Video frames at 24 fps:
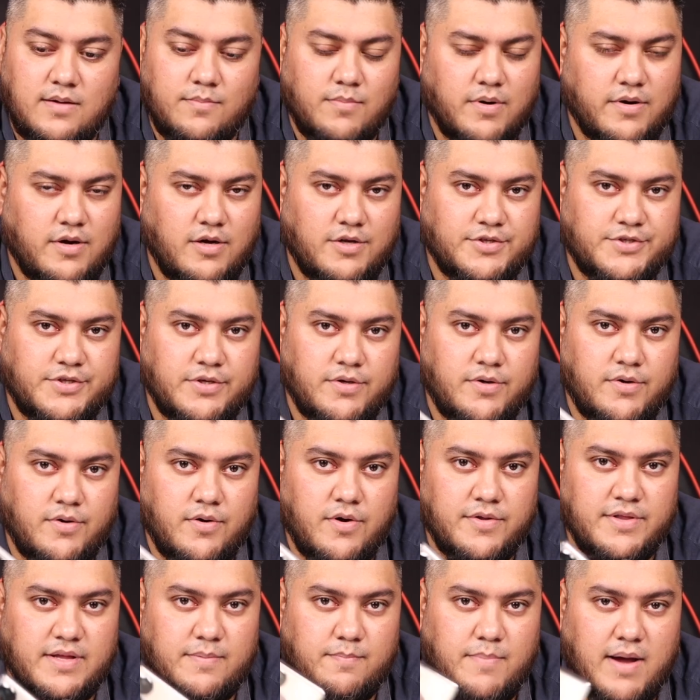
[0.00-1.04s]
but also
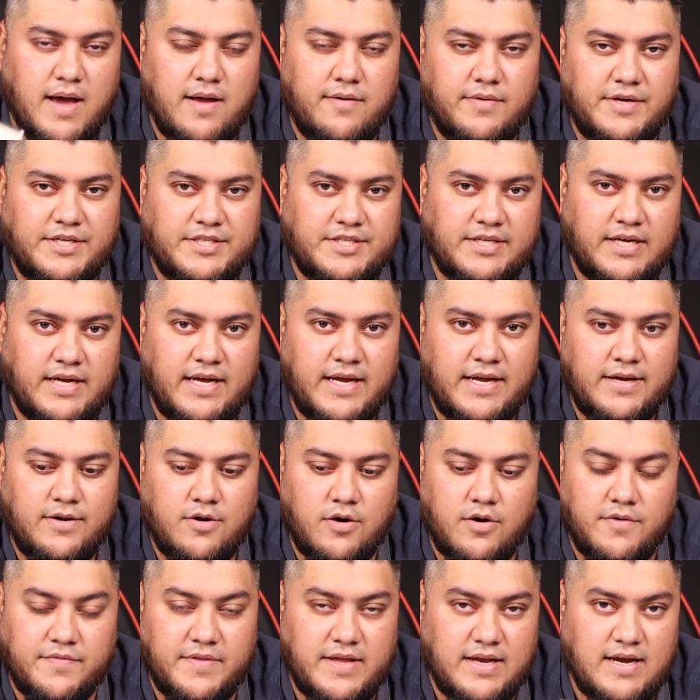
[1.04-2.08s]
on the battery side,
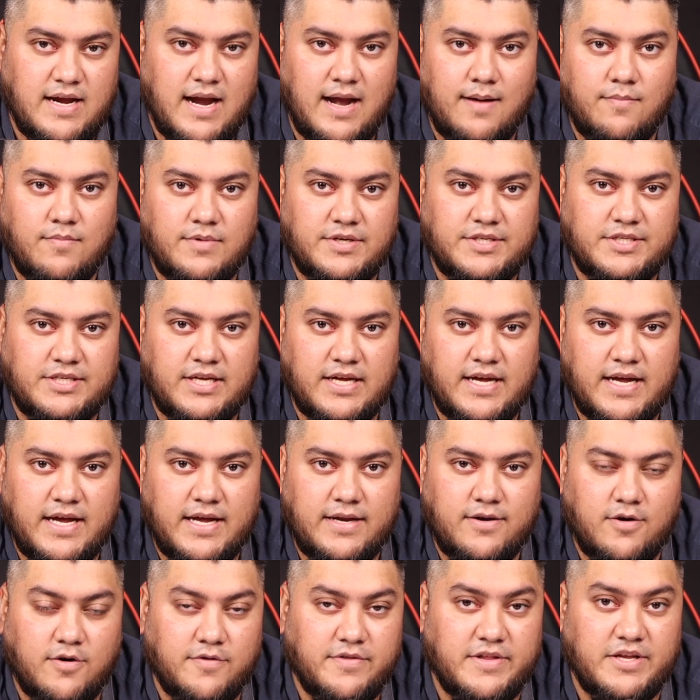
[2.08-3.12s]
on the camera
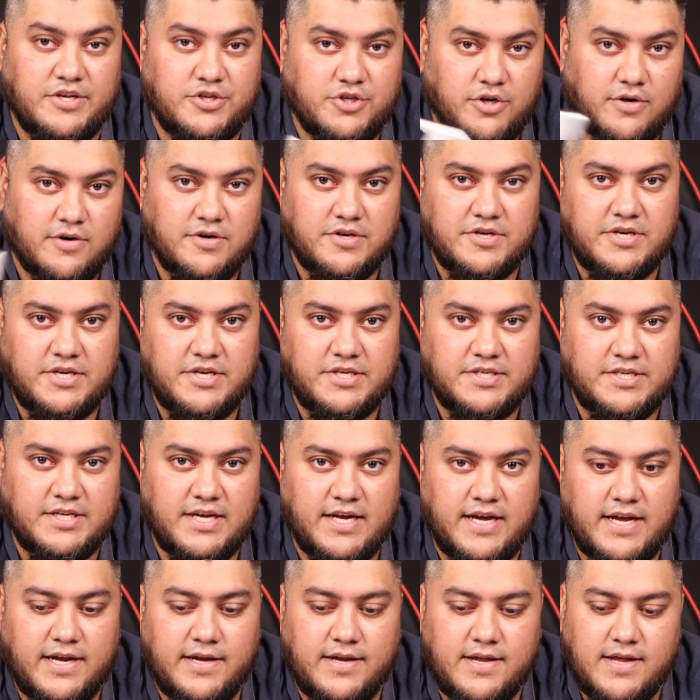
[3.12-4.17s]
side, on the charging
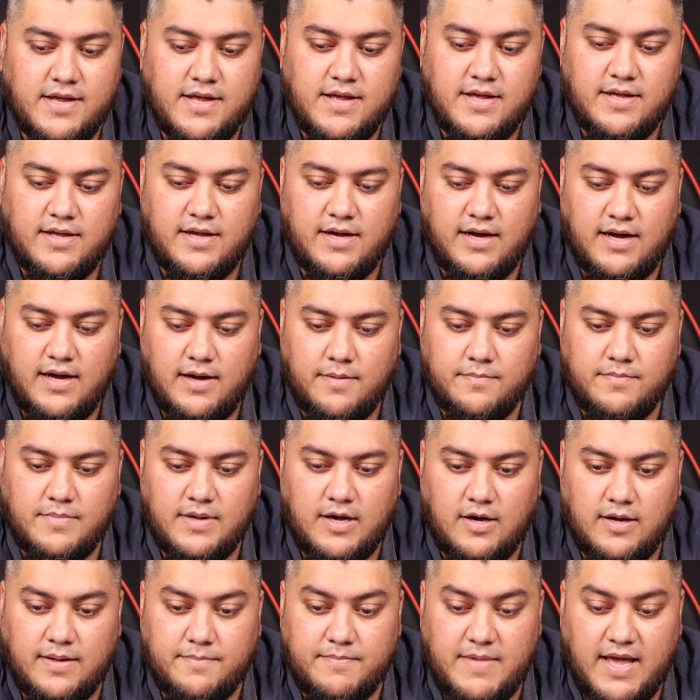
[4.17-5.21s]
side,
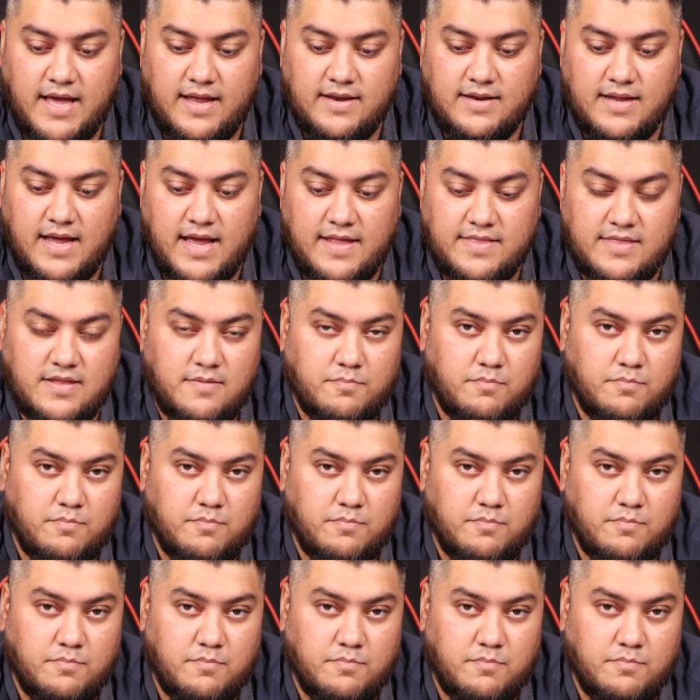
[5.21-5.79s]
and the